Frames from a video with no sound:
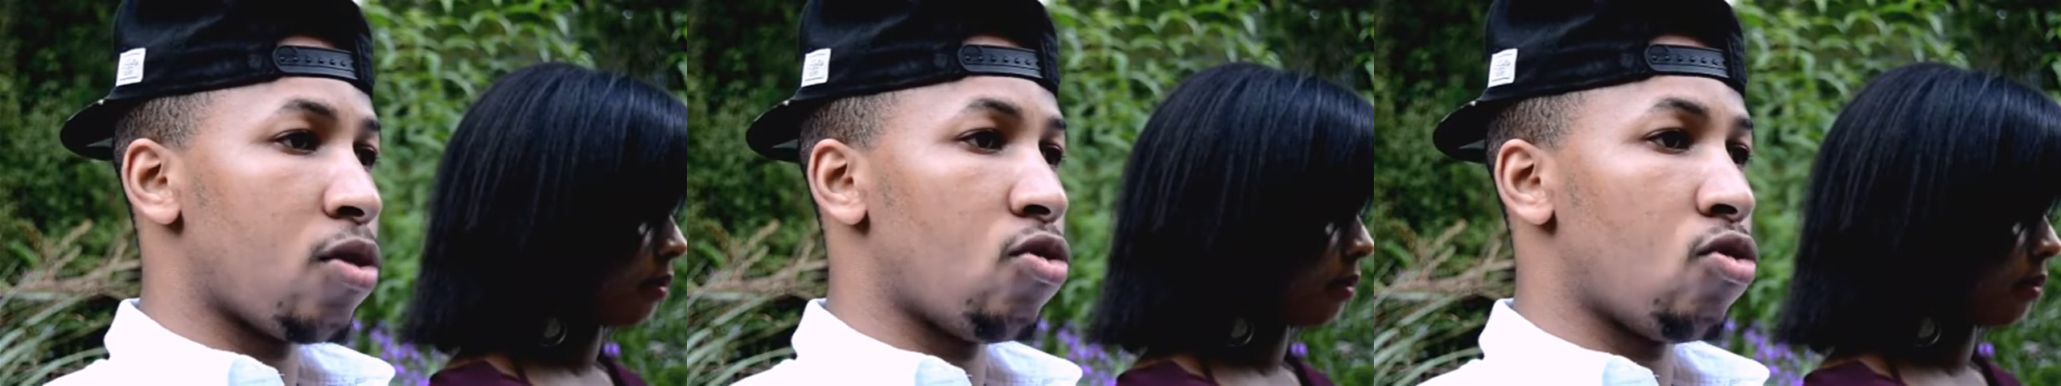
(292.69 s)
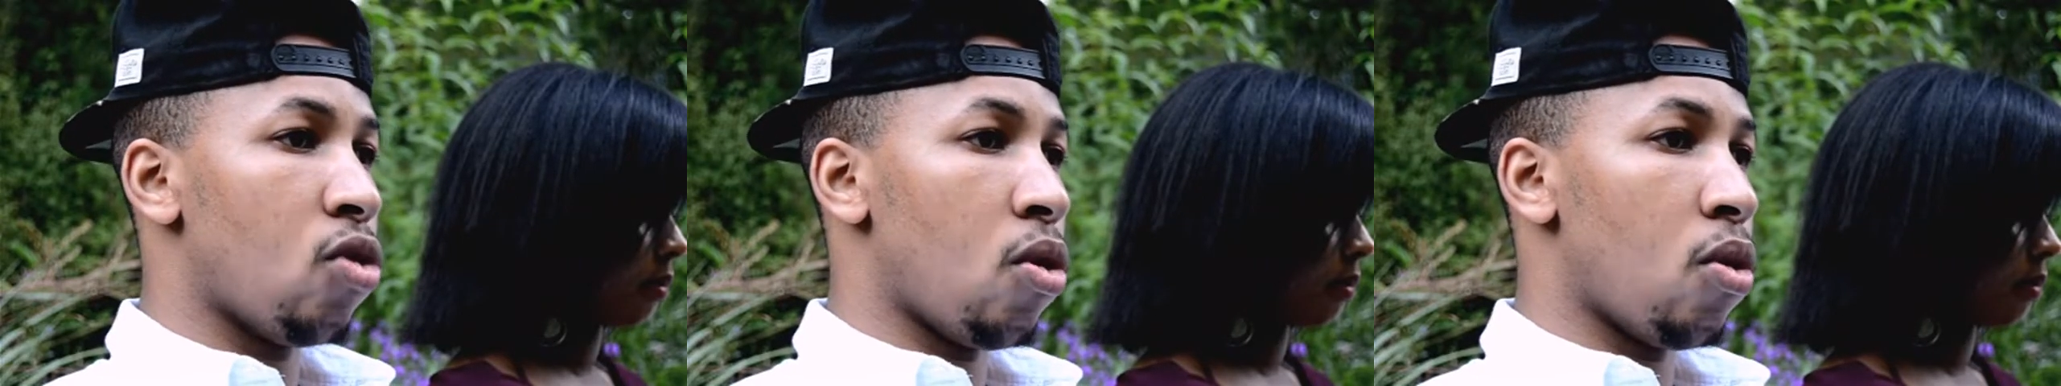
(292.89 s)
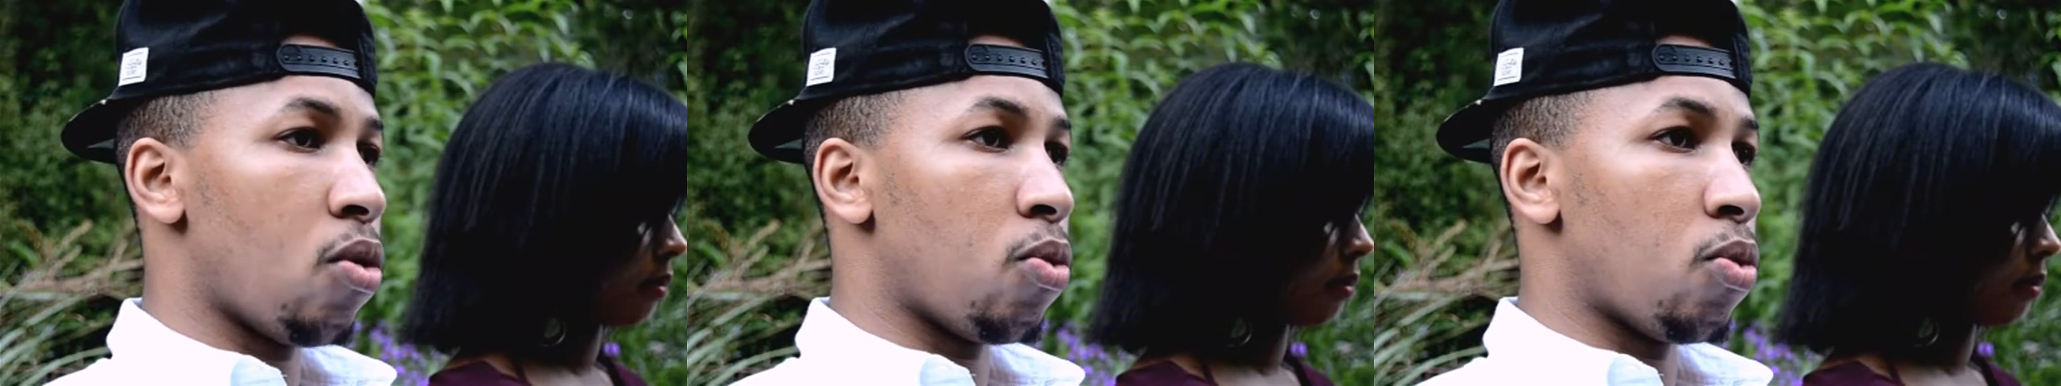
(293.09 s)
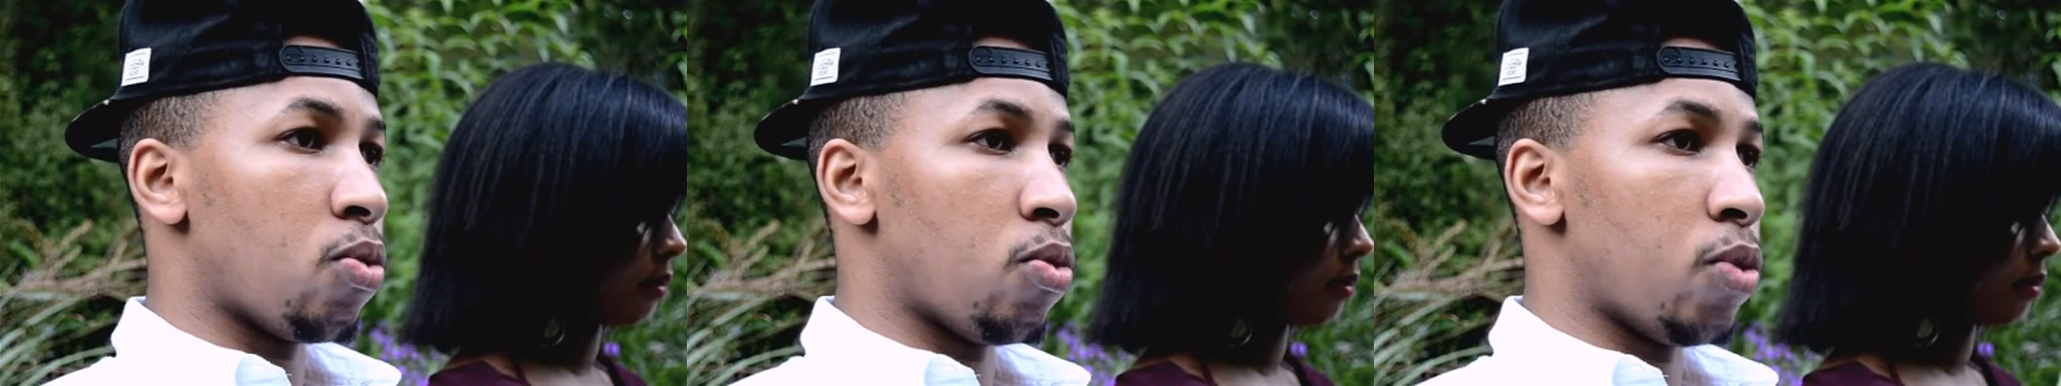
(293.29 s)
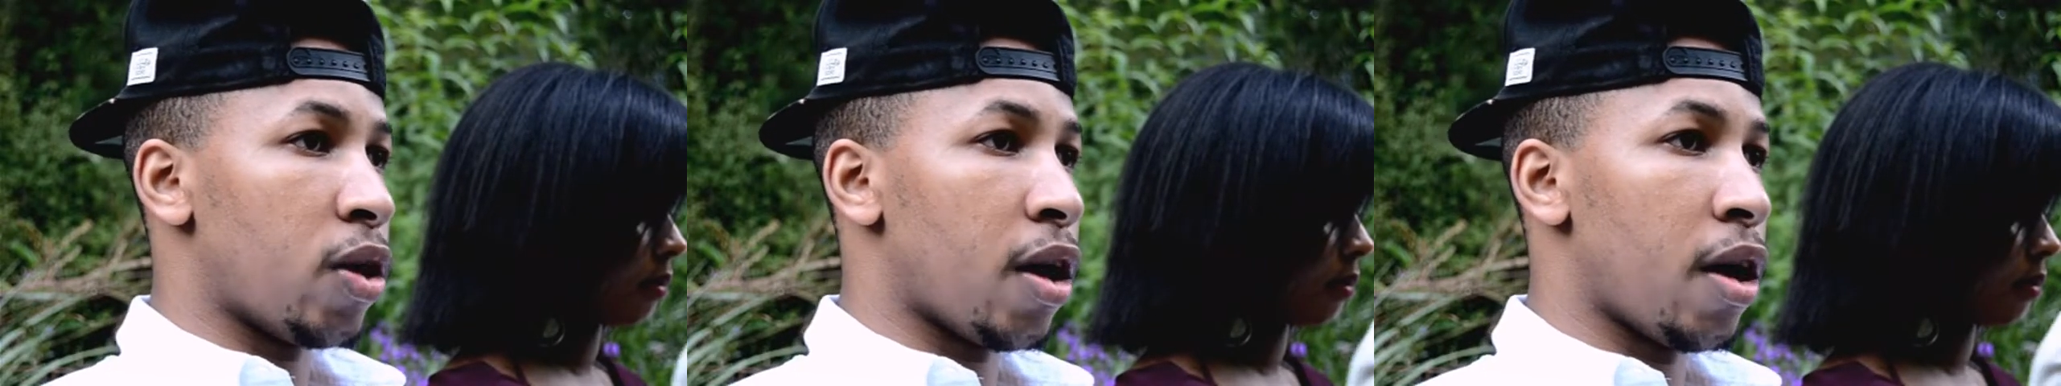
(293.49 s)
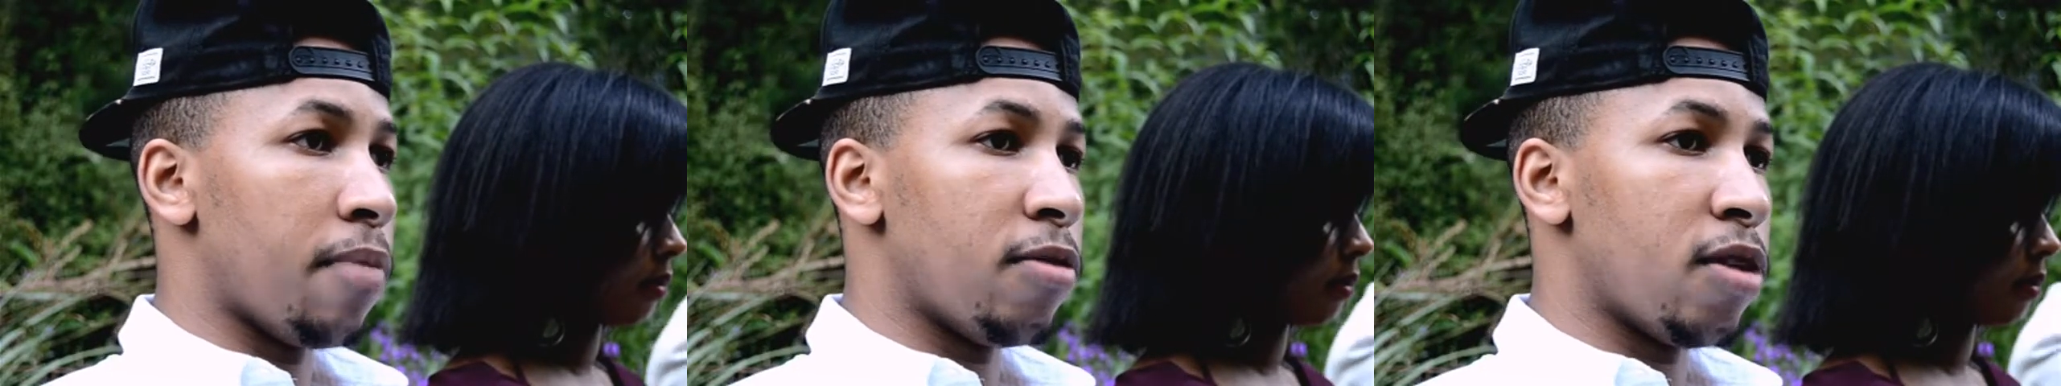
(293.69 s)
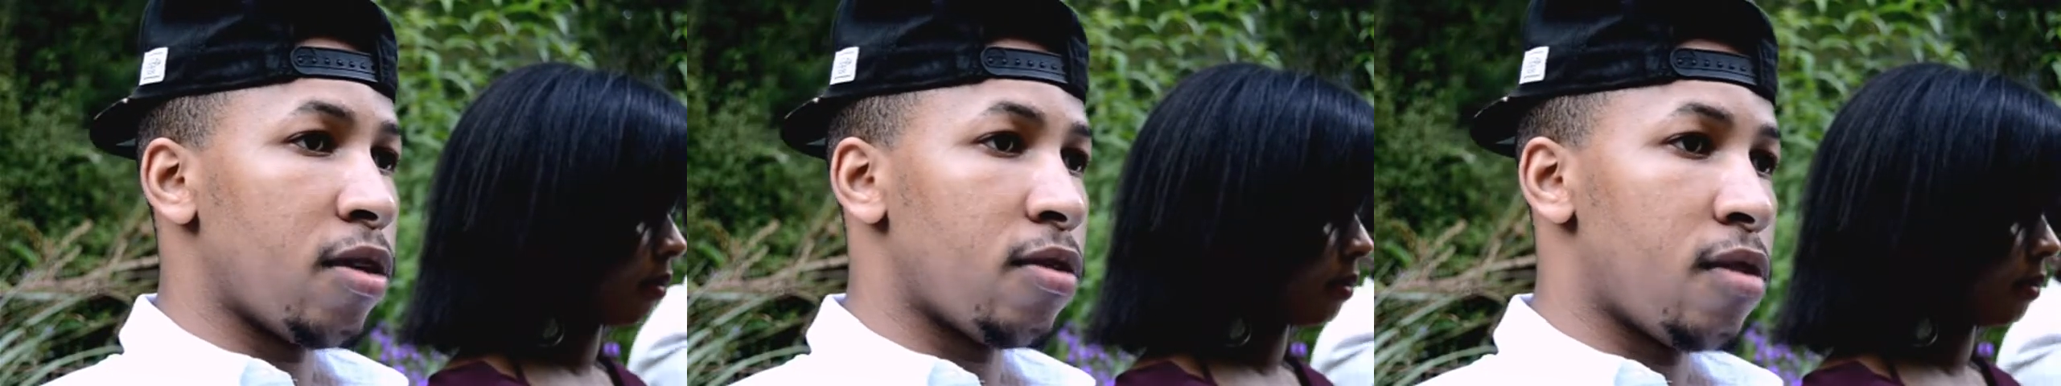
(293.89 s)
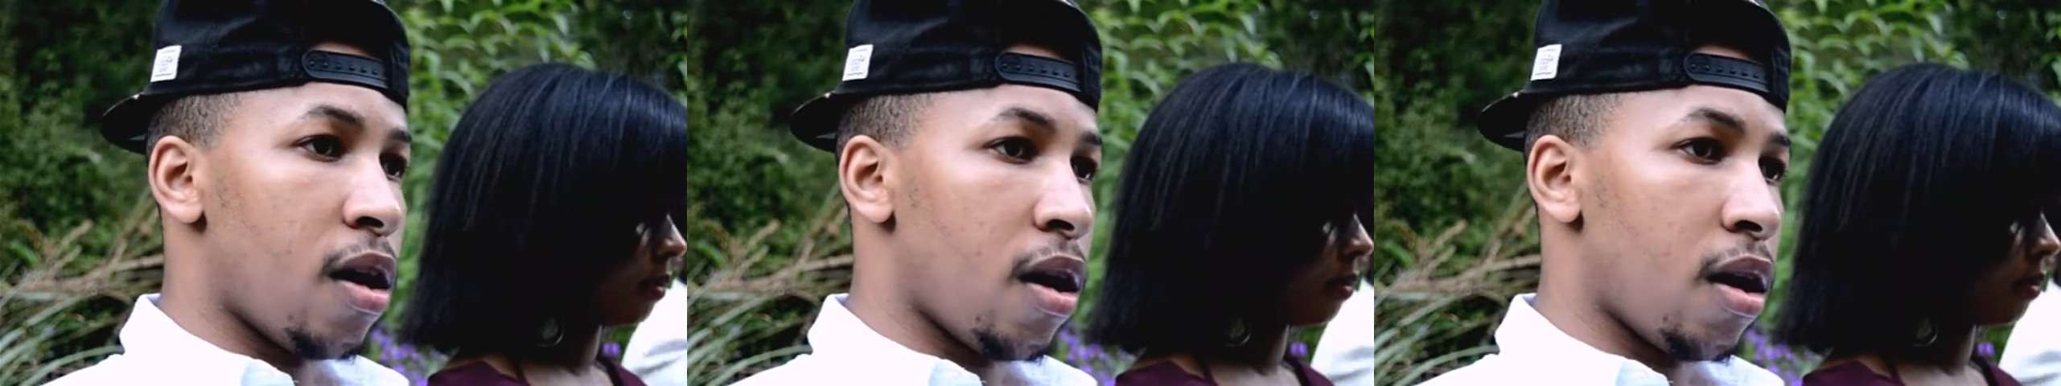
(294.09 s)
So we came
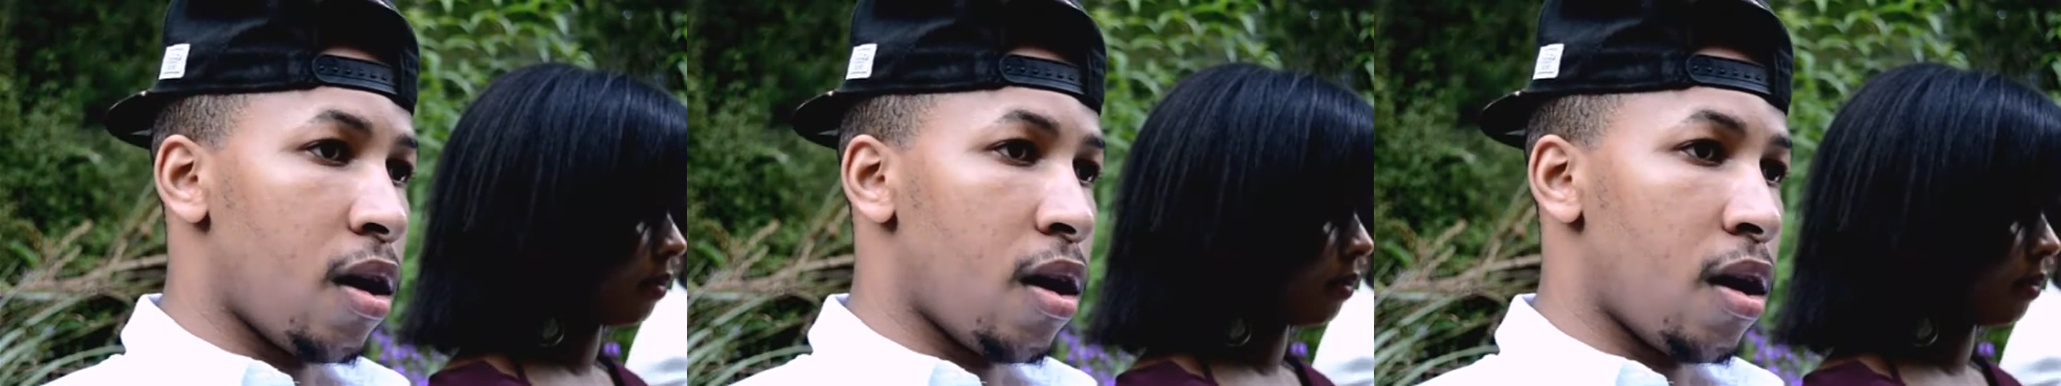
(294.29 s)
just like